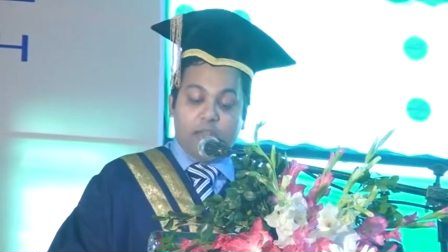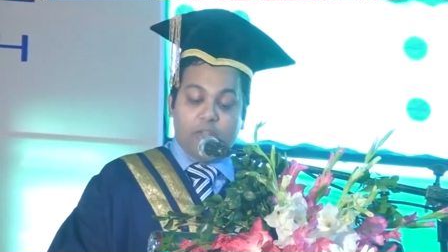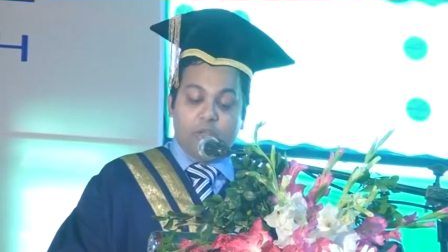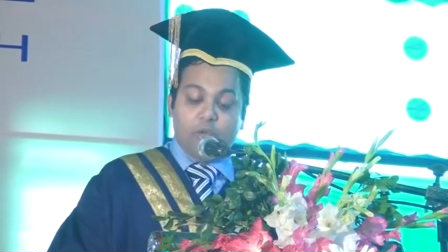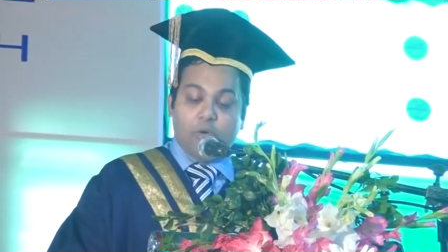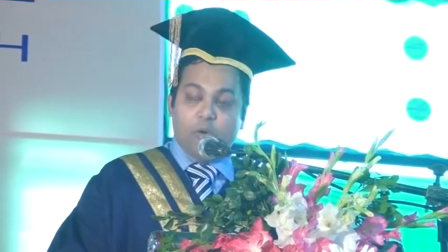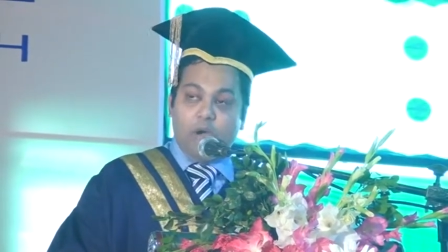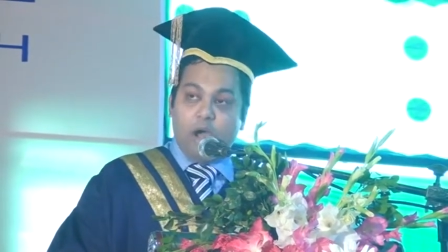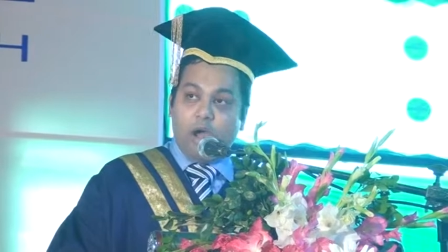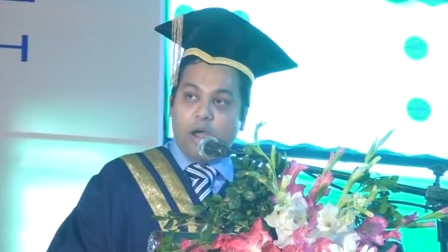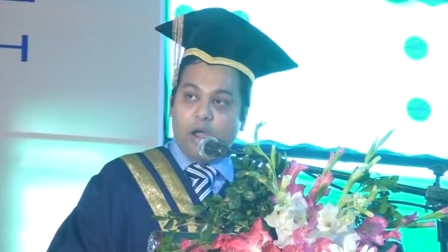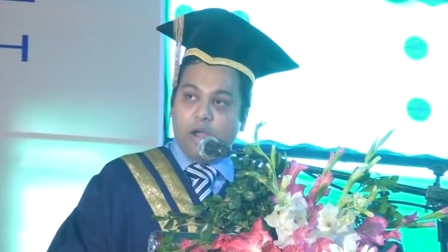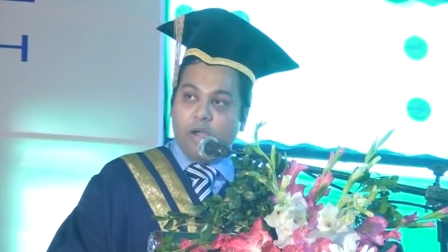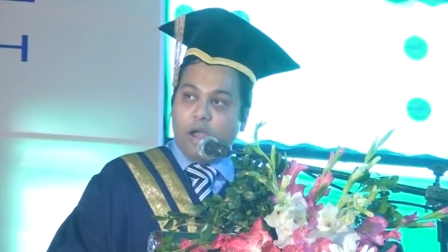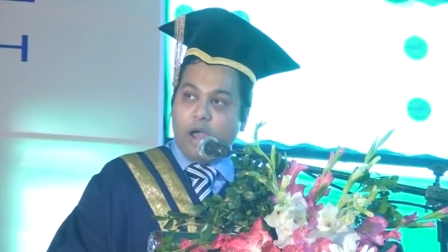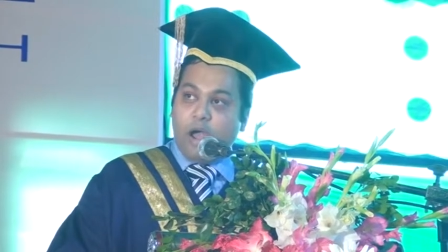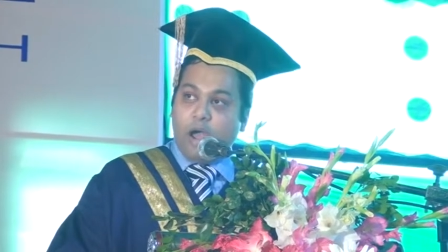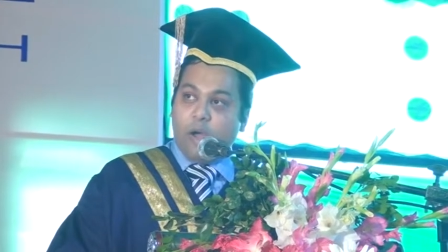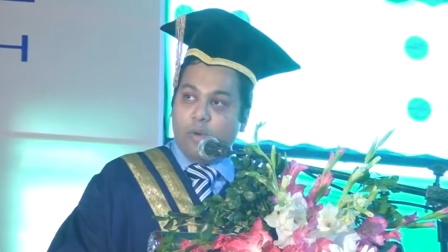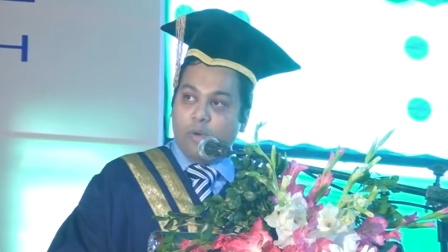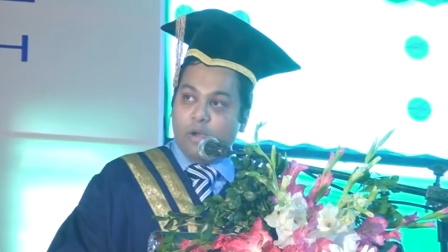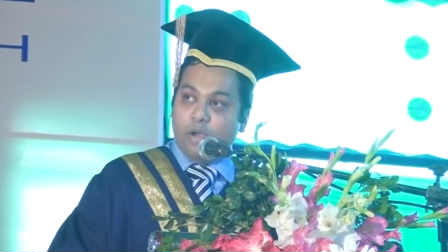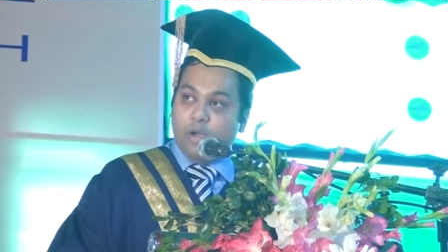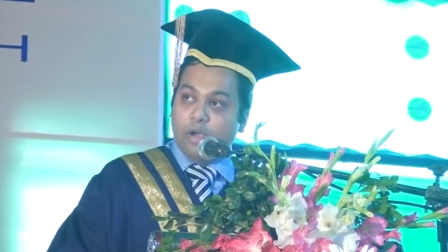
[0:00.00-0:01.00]
and you
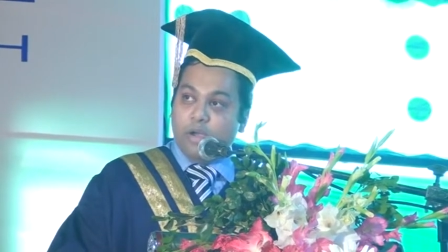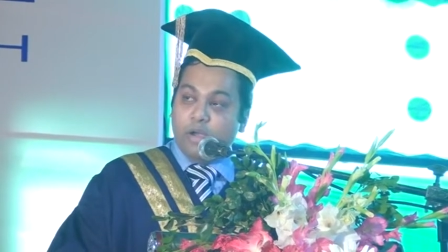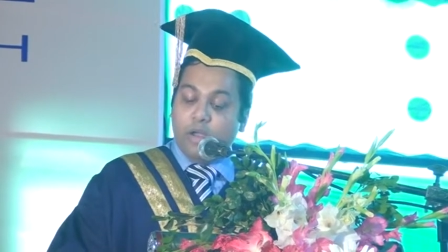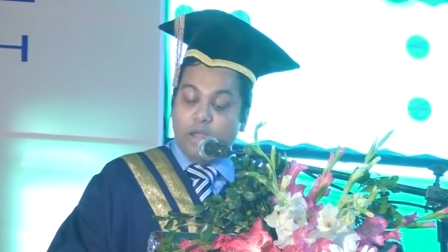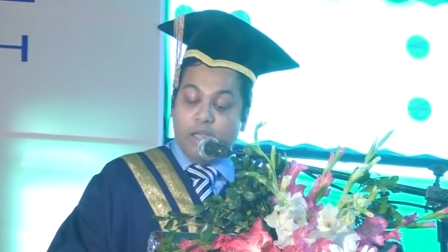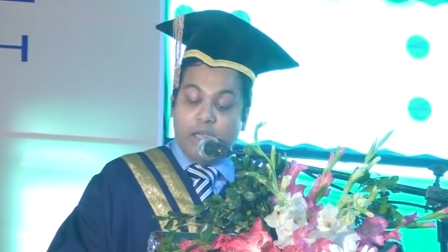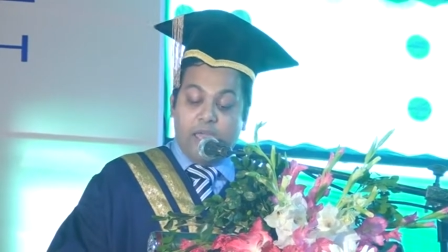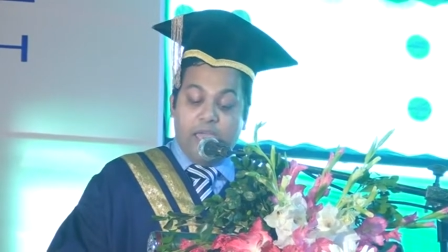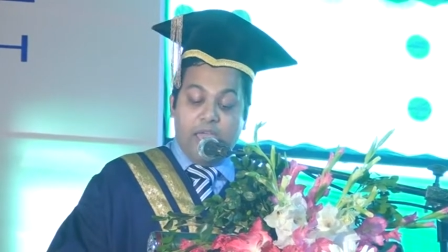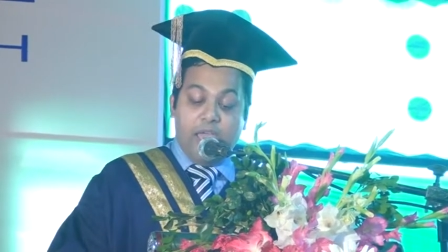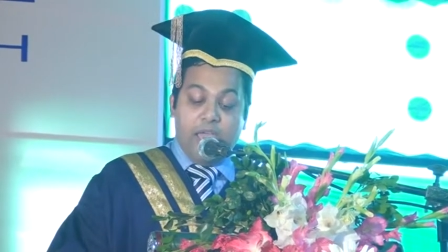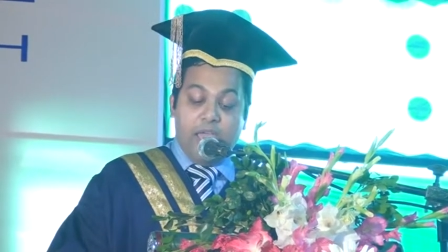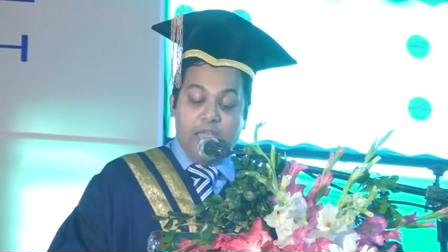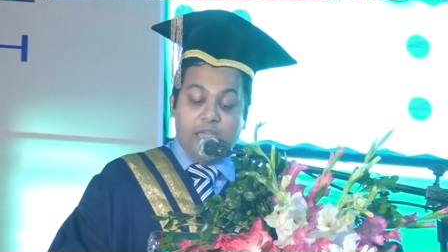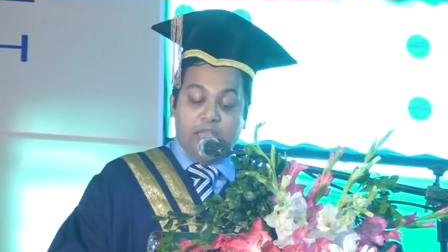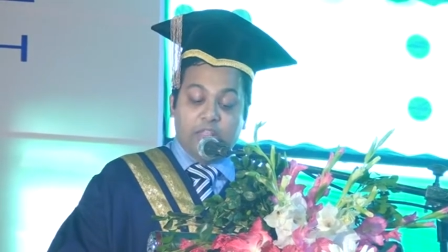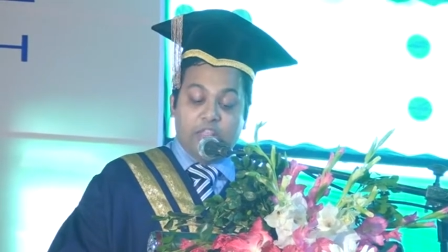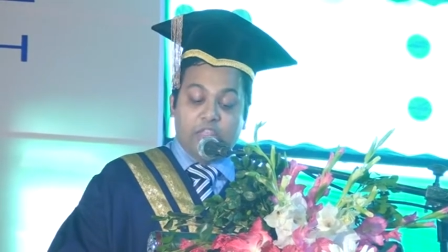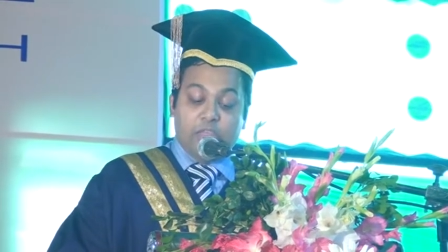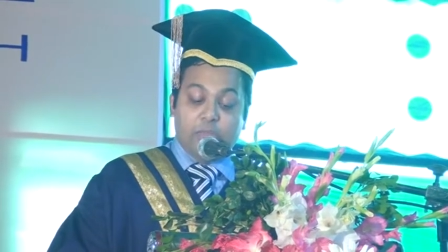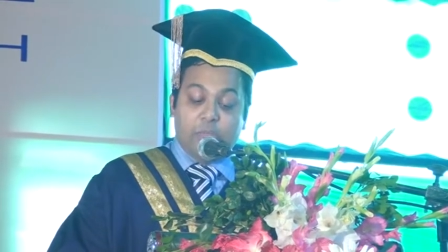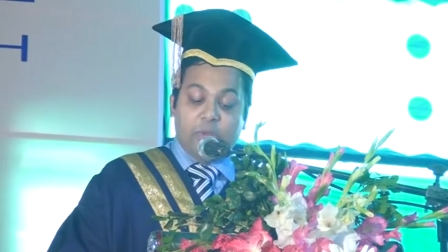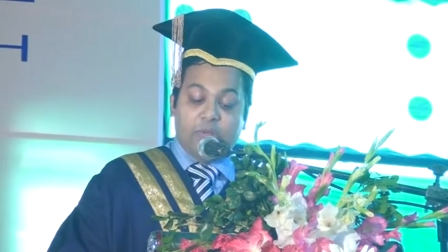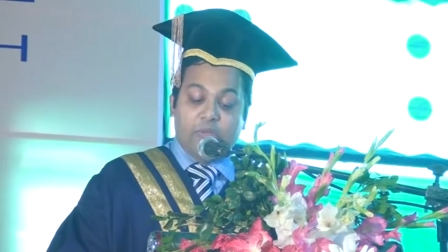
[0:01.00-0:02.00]
are our
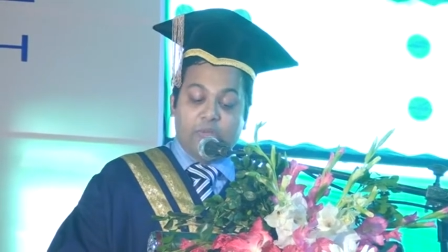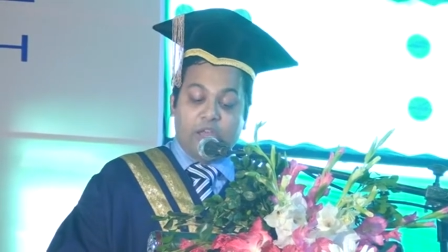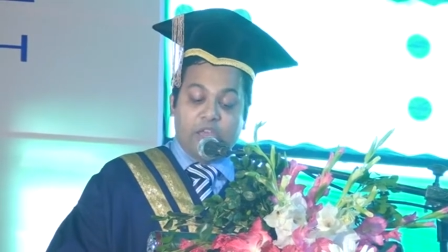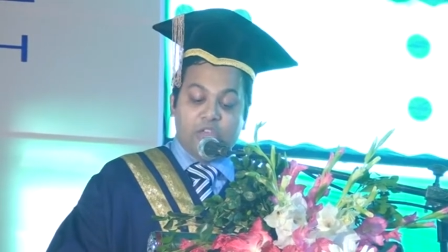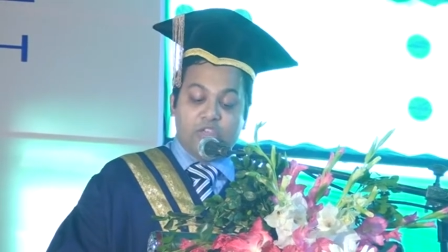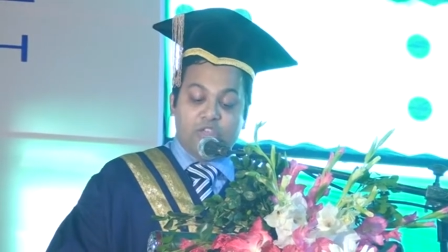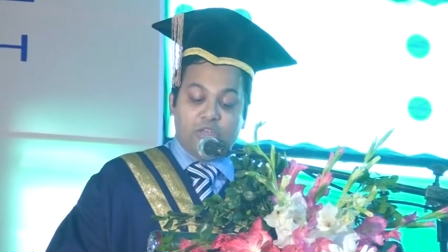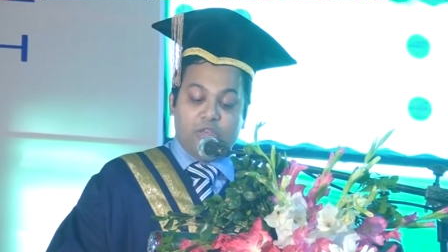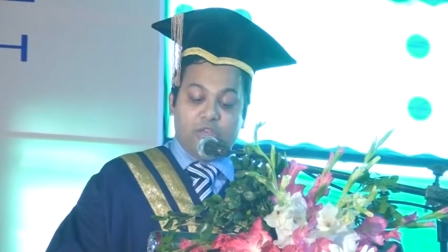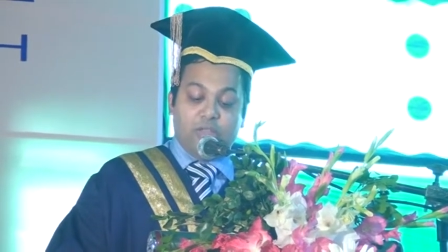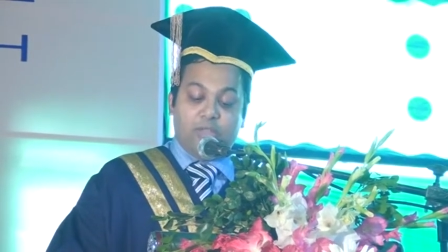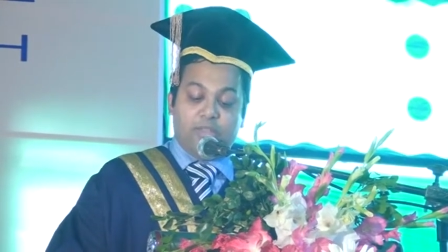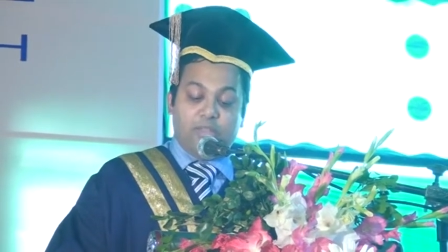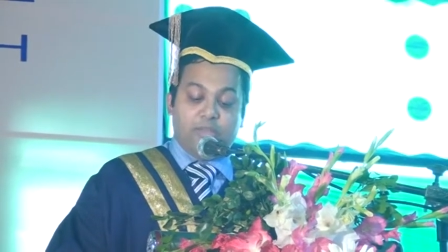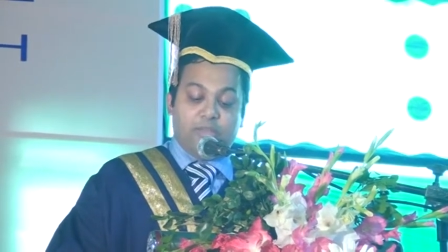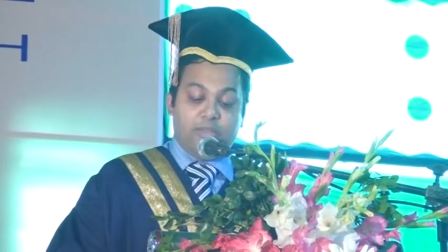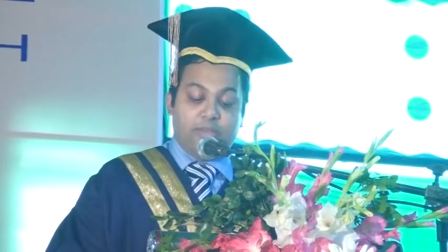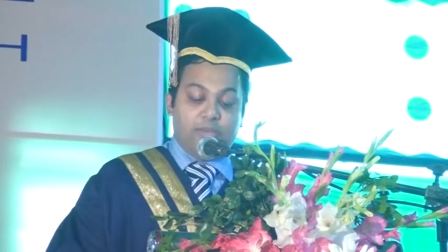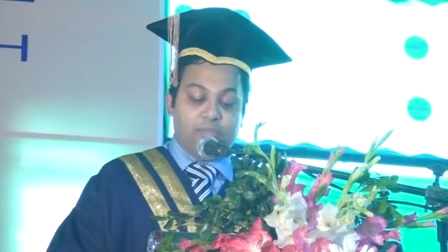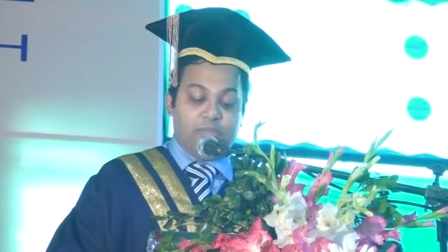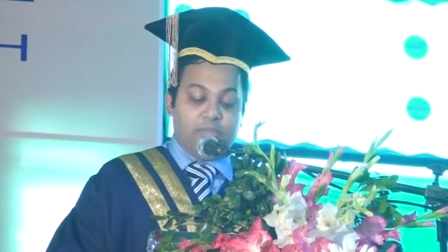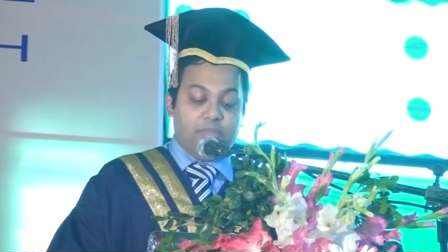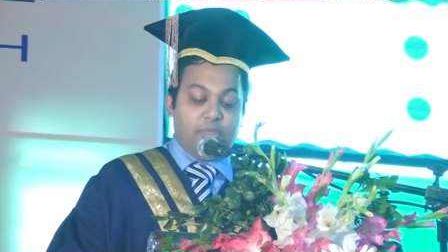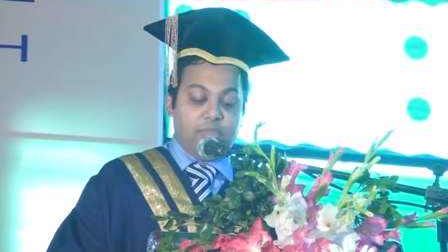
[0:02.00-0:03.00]

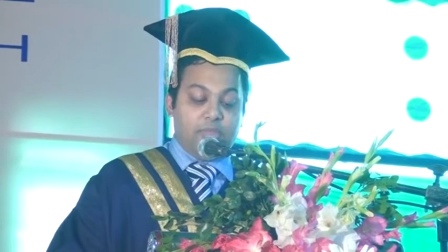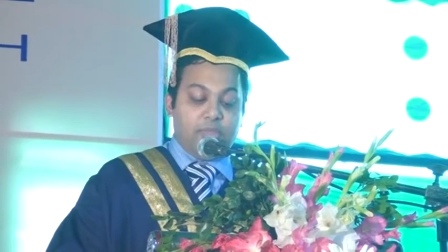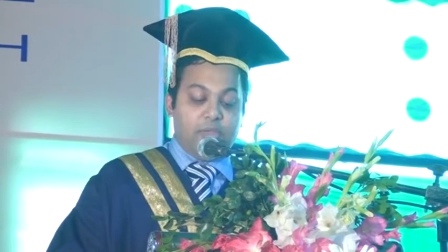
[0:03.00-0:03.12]
inspirations.